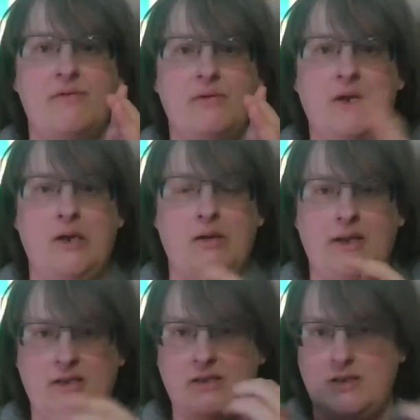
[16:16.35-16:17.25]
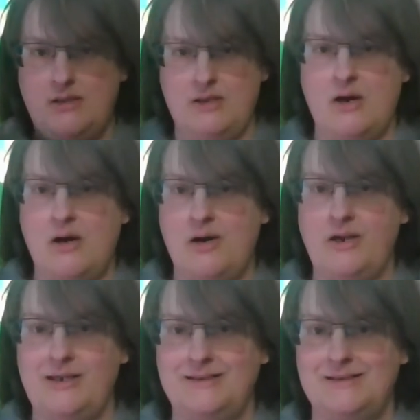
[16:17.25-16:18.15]
You know, like the, the
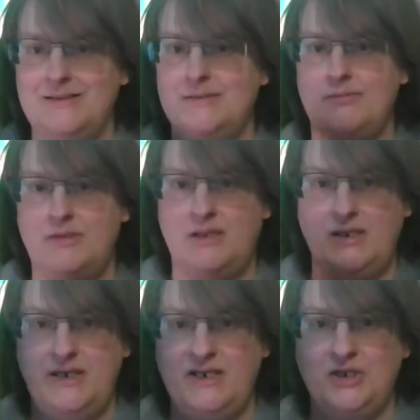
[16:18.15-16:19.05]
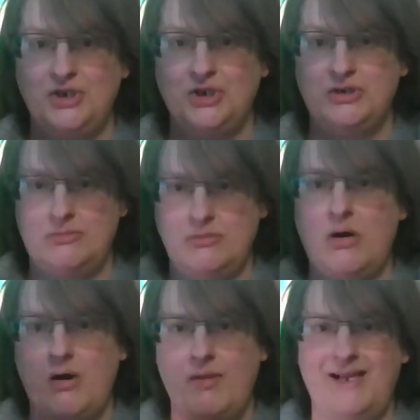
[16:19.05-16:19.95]
harness, the leash,
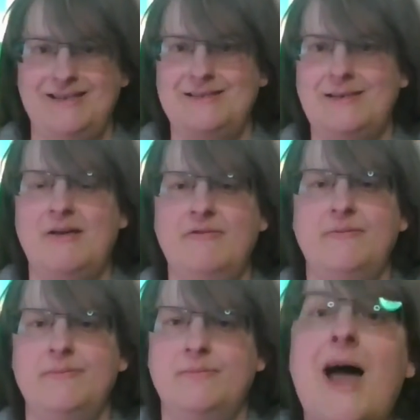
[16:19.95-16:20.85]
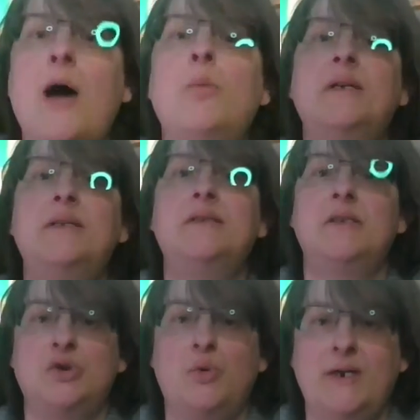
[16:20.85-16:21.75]
all that stuff. That was the
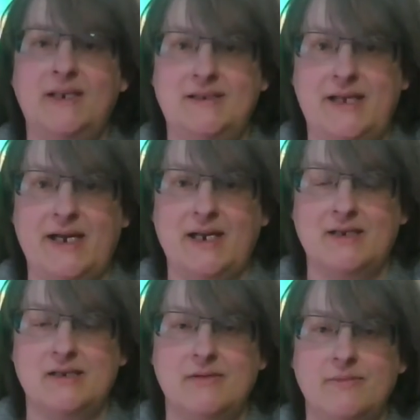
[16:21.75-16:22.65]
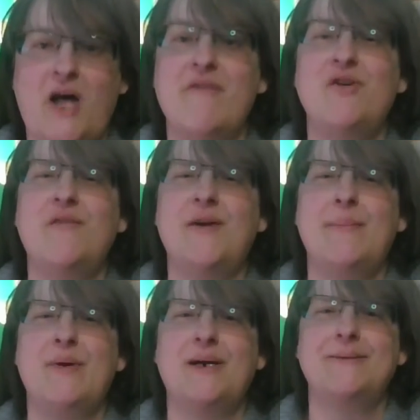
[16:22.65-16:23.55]
22nd of
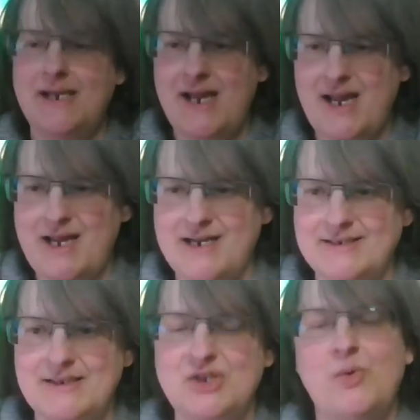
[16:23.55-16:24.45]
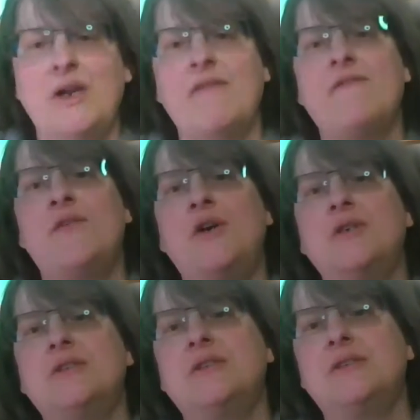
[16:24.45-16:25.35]
November. Today is the
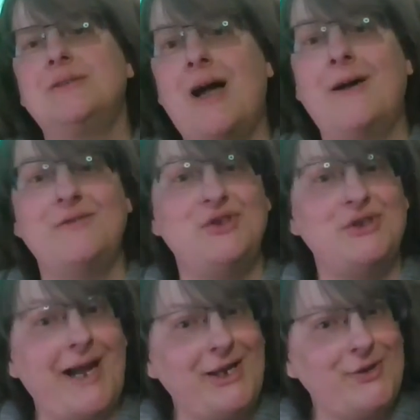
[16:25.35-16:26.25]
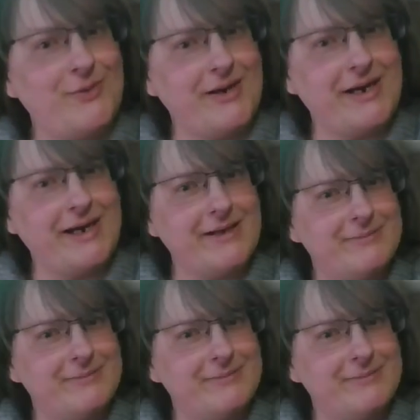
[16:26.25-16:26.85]
21st of January.